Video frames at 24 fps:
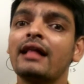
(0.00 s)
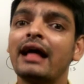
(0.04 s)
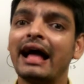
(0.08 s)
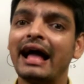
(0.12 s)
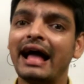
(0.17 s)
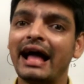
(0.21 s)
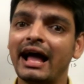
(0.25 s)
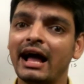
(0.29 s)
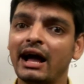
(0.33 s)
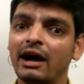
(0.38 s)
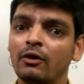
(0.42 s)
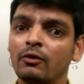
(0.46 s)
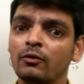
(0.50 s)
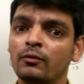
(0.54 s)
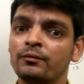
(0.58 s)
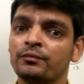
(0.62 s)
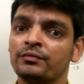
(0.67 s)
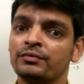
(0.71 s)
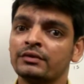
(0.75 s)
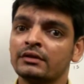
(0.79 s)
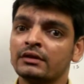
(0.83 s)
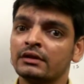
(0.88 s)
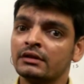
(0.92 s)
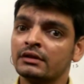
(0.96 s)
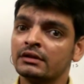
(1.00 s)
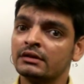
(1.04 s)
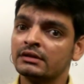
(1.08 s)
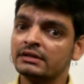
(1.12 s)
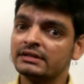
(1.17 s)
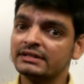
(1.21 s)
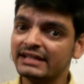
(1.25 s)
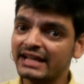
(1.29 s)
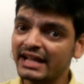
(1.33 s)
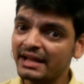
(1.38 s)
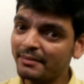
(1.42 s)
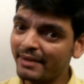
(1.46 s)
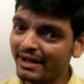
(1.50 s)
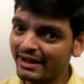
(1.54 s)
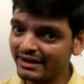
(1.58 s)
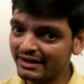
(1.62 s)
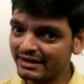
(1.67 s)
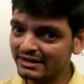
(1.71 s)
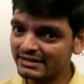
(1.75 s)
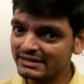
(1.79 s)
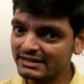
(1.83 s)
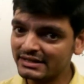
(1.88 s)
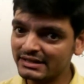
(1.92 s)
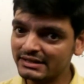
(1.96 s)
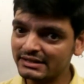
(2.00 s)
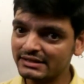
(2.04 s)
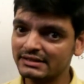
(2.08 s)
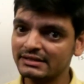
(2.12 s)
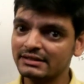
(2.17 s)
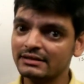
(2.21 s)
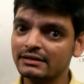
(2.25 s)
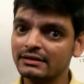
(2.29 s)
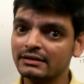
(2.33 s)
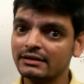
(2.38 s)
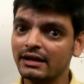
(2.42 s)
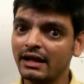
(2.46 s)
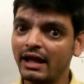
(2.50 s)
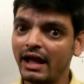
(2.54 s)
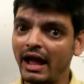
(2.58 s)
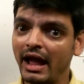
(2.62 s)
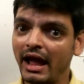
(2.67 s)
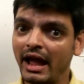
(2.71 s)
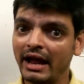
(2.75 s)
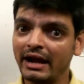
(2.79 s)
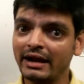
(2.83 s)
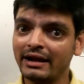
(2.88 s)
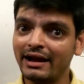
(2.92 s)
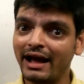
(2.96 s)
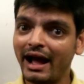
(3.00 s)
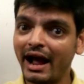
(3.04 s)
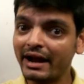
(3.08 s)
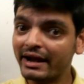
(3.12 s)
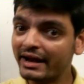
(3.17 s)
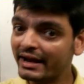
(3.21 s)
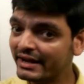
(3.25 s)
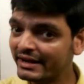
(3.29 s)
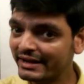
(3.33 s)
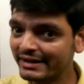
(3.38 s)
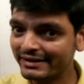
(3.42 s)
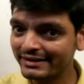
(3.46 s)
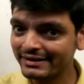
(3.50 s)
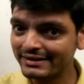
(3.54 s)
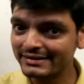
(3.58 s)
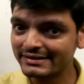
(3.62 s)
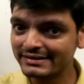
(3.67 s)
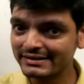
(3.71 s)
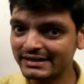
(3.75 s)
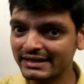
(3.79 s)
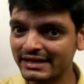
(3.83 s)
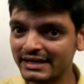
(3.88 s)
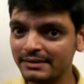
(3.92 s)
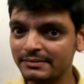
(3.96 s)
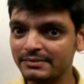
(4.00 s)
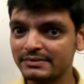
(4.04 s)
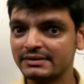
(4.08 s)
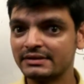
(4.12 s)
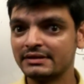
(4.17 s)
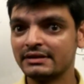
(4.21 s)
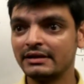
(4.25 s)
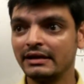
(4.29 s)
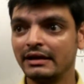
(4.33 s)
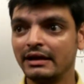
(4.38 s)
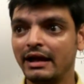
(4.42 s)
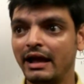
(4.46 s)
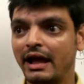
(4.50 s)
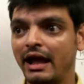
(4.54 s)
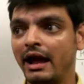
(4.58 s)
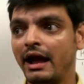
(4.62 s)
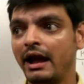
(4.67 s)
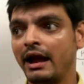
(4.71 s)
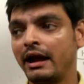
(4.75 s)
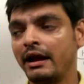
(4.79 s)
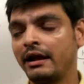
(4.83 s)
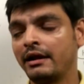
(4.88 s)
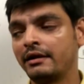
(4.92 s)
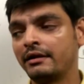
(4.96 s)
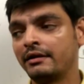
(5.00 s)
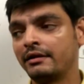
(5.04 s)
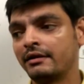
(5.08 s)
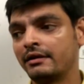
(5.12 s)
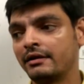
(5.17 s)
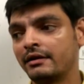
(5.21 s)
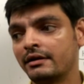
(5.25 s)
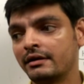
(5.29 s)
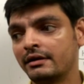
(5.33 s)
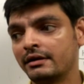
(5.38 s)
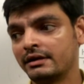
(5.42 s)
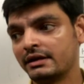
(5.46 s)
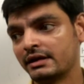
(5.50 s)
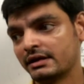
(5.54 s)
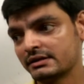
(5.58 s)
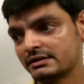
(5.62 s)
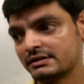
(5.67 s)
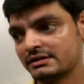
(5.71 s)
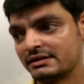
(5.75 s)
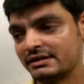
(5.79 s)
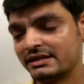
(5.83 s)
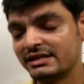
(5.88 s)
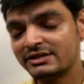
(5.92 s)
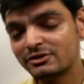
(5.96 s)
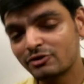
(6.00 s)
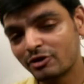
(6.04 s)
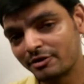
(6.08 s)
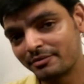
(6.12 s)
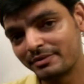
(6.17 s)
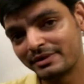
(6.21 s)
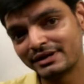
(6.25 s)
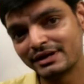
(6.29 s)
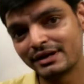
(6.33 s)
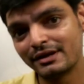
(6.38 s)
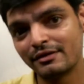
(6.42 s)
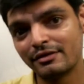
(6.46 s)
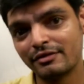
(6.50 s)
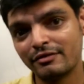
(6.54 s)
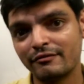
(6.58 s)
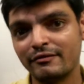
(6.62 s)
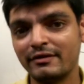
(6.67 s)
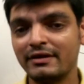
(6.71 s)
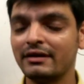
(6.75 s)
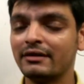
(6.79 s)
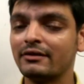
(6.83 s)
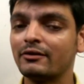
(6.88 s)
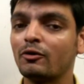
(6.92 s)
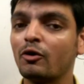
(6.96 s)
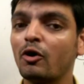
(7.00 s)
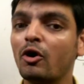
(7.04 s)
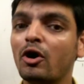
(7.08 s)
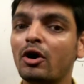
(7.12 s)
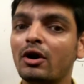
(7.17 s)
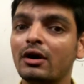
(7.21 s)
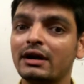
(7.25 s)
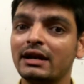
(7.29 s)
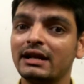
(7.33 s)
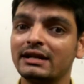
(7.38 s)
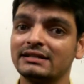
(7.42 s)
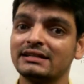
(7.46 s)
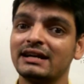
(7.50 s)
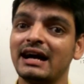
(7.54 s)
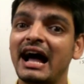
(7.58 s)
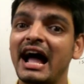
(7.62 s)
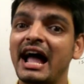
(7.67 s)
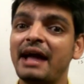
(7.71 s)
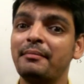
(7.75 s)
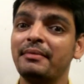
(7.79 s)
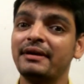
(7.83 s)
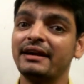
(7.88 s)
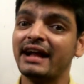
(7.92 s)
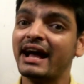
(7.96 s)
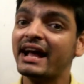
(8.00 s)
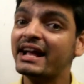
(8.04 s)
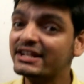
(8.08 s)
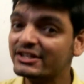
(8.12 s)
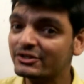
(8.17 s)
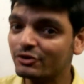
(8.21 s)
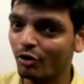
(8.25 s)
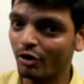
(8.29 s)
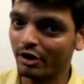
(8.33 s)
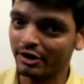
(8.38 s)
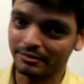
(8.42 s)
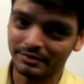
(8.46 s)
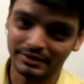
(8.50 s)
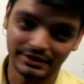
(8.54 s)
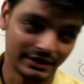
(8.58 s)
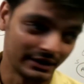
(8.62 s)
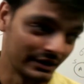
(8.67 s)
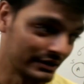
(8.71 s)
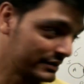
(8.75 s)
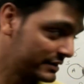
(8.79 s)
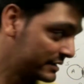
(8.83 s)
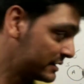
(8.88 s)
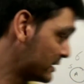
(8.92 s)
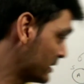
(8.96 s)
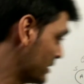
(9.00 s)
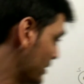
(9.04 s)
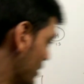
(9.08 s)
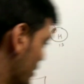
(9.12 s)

have same energies and identical shapes, and yes, these orbitals will called as a hybridized orbitals.